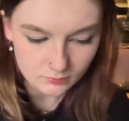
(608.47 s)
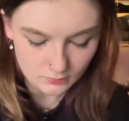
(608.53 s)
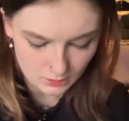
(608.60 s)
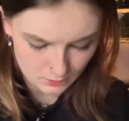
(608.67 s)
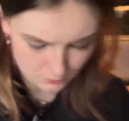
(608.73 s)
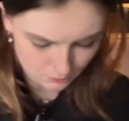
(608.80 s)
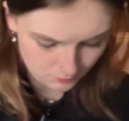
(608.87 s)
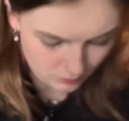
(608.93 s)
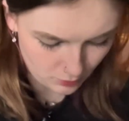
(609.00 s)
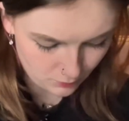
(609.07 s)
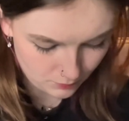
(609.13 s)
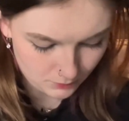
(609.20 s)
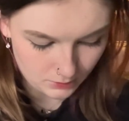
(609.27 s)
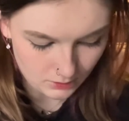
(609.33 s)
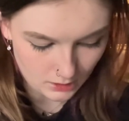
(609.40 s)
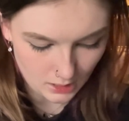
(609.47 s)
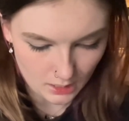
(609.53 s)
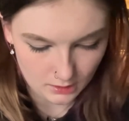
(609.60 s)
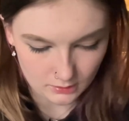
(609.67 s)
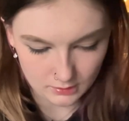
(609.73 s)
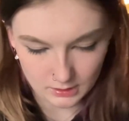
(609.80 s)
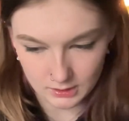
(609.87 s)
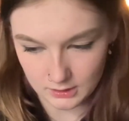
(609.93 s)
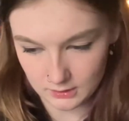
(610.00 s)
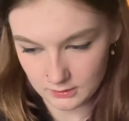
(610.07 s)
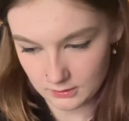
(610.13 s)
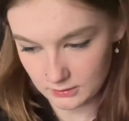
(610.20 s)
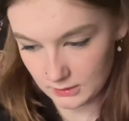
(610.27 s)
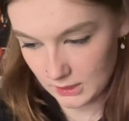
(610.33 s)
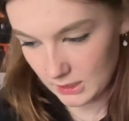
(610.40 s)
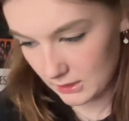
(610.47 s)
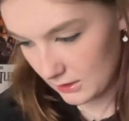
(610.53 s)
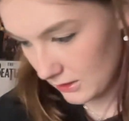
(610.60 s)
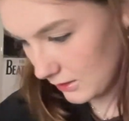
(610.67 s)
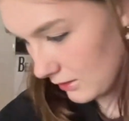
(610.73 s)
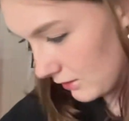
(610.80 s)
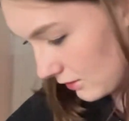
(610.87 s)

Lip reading: he pooped again and it landed